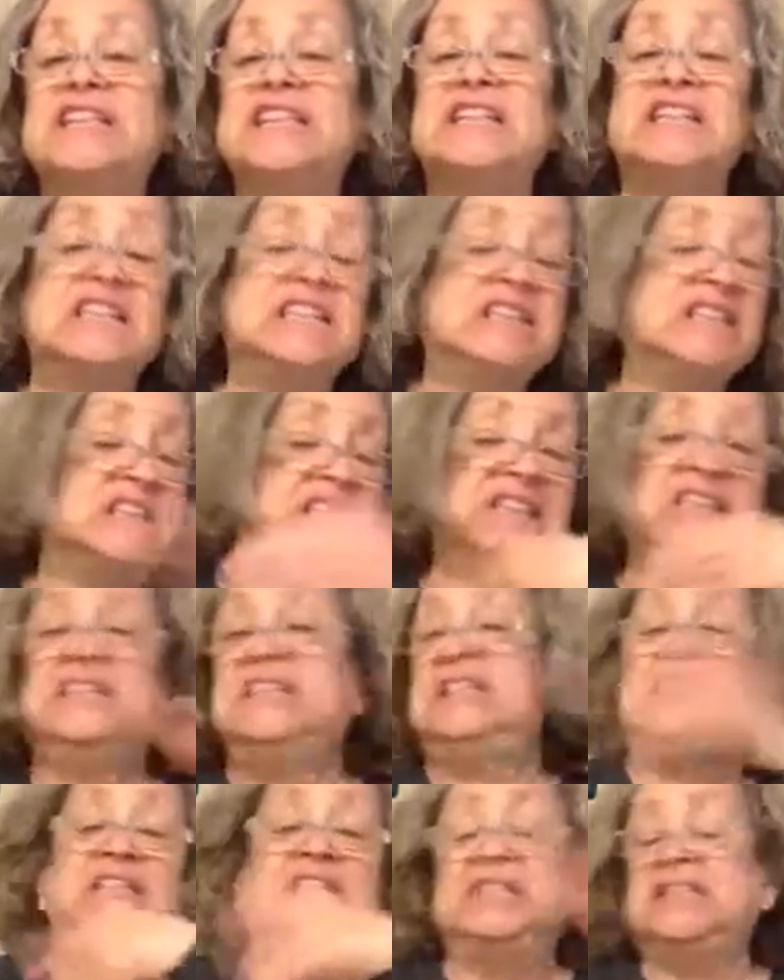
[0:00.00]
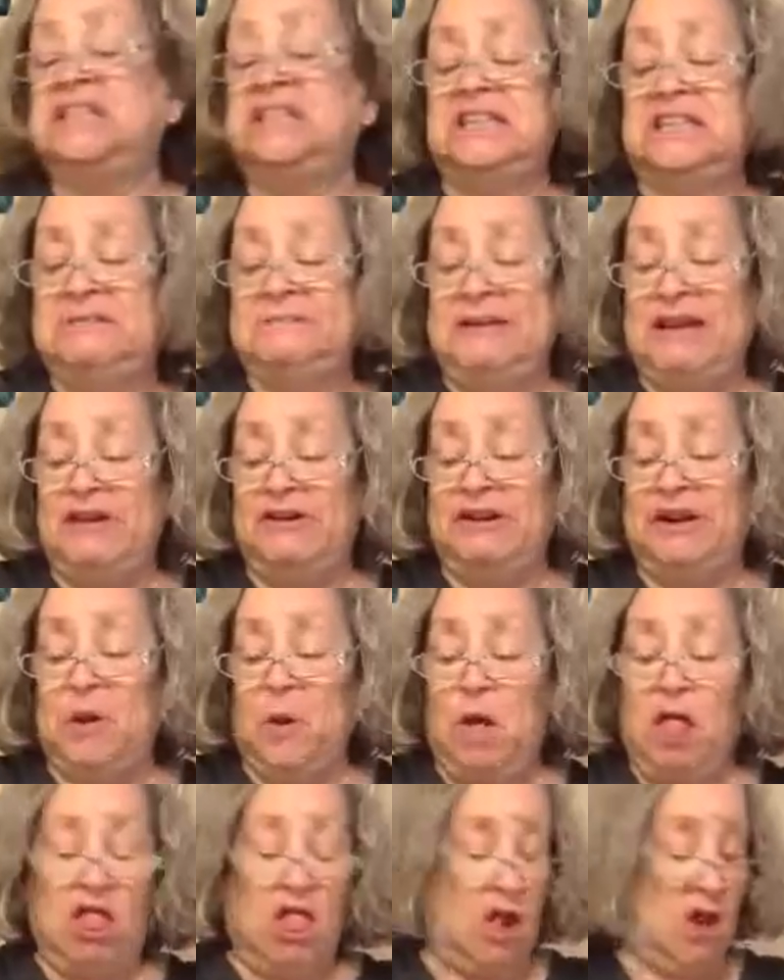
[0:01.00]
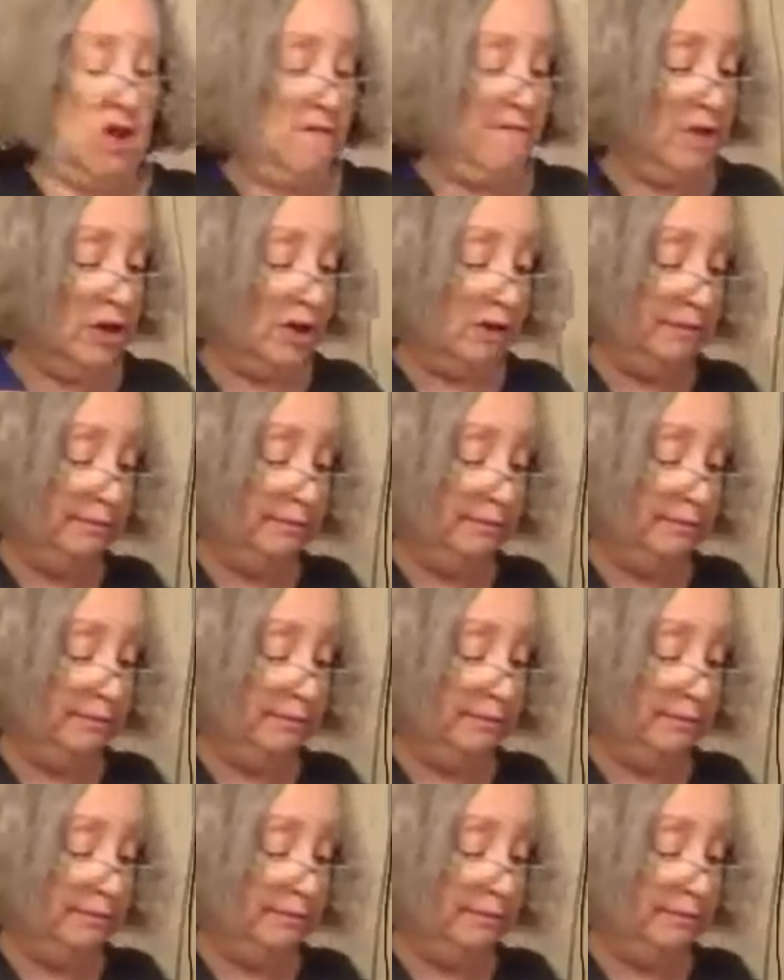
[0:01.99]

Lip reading: smear it all over.